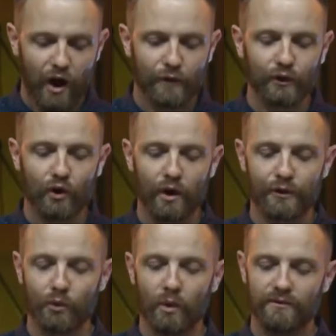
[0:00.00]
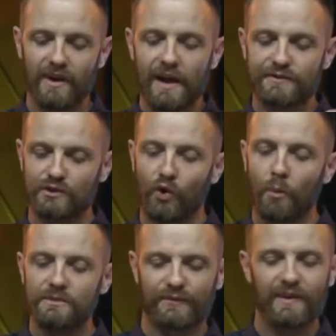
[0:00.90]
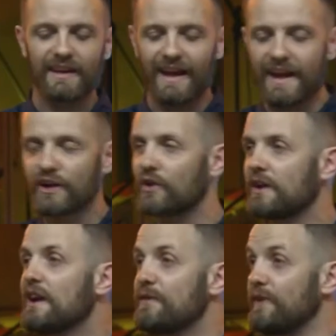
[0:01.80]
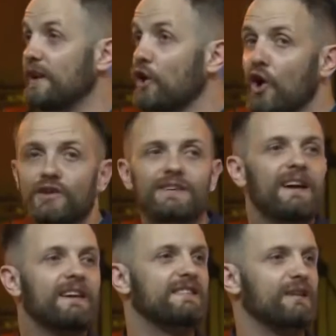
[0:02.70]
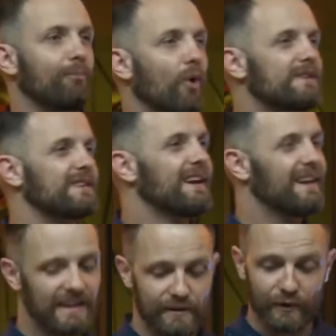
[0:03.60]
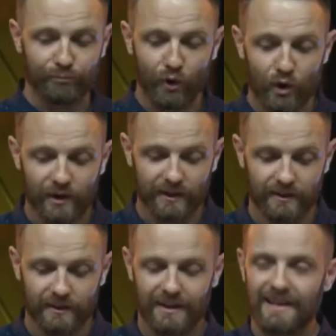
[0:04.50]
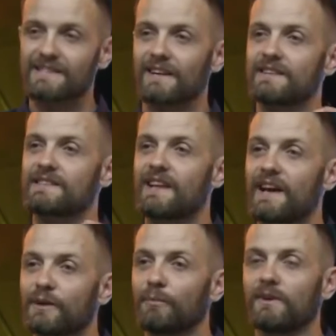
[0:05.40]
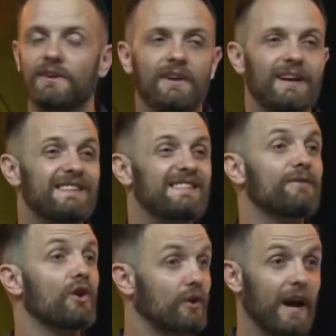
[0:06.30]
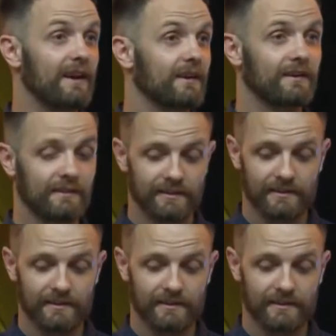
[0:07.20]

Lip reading: After going through one of life's storms, feeling angry, feeling hurt, disappointed, even broken is understandable. It's even okay.